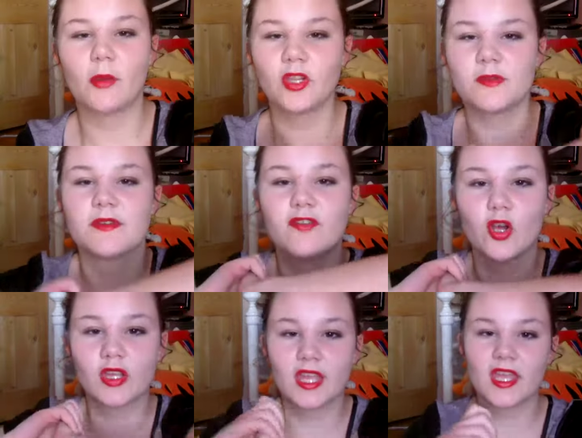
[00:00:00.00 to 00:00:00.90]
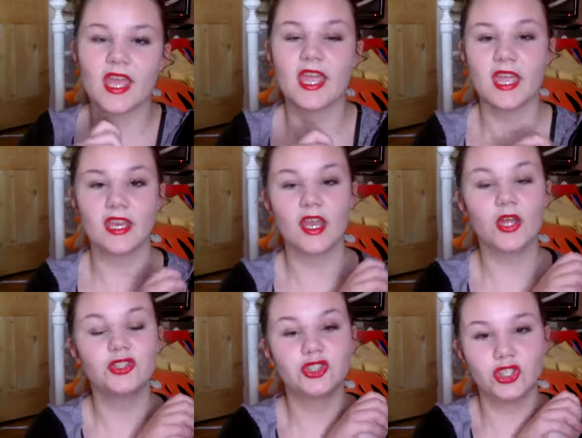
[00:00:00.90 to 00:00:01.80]
I'm going to be vlogging in
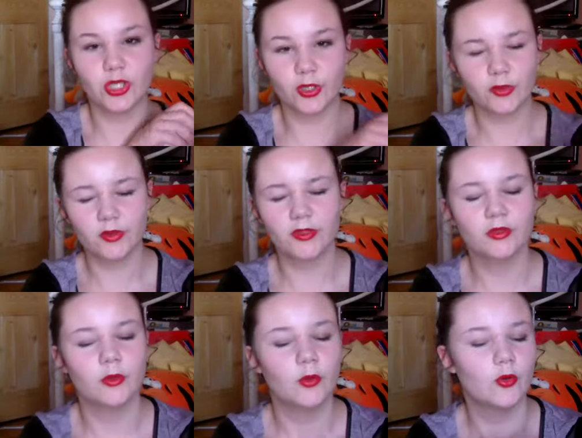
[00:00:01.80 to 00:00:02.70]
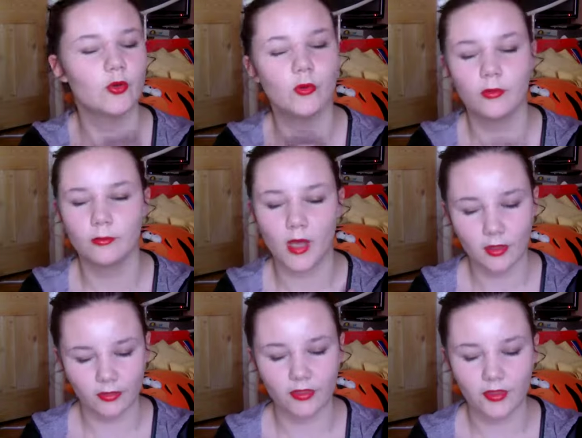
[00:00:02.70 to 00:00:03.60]
June all
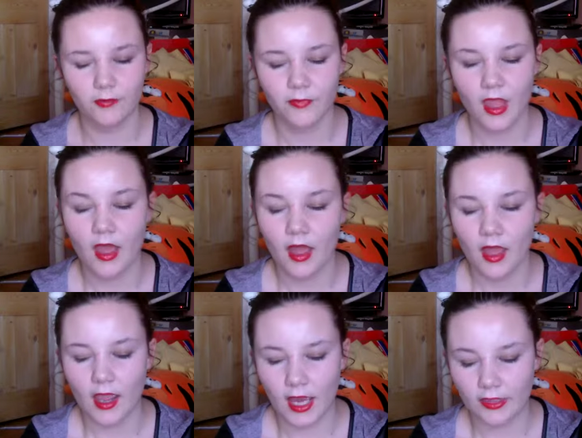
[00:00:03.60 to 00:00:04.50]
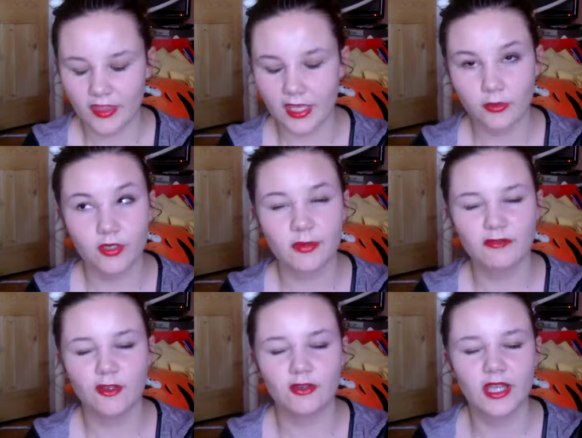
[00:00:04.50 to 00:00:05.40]
month. And then I'm going to be
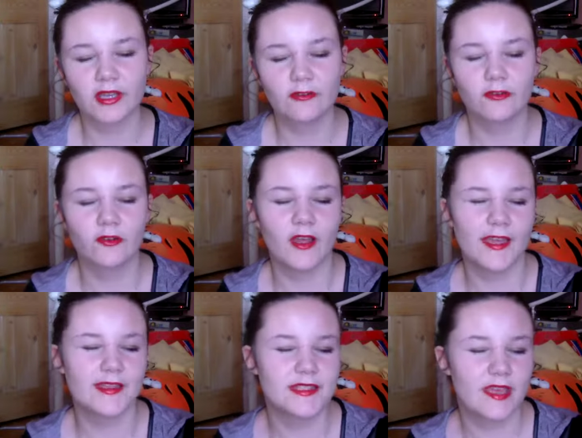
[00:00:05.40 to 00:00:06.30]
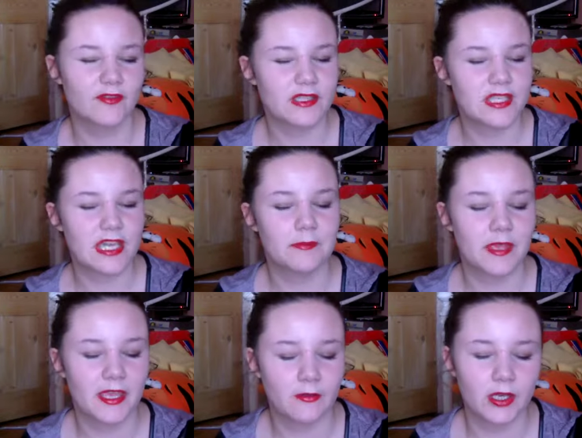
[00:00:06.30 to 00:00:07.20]
vlogging for a 7-day
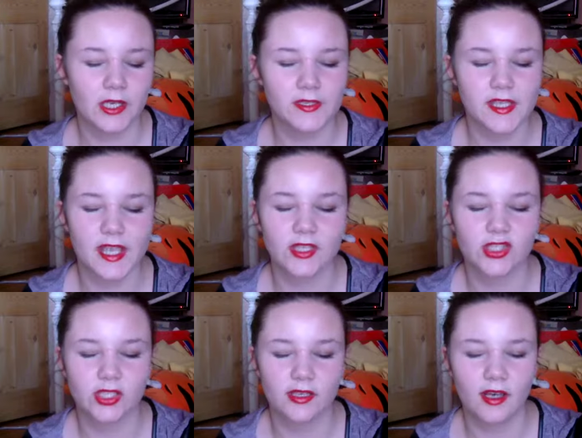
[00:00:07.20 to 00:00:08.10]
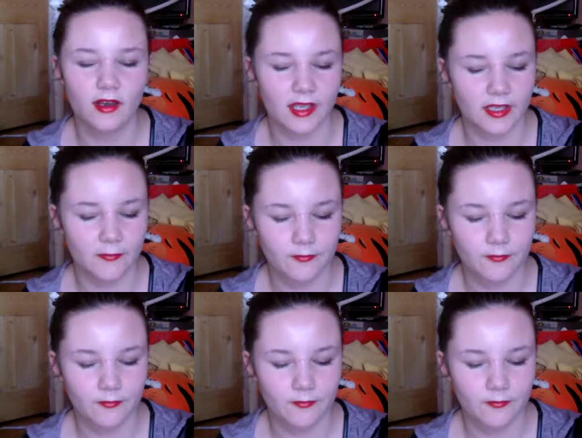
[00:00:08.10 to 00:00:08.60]
period in July.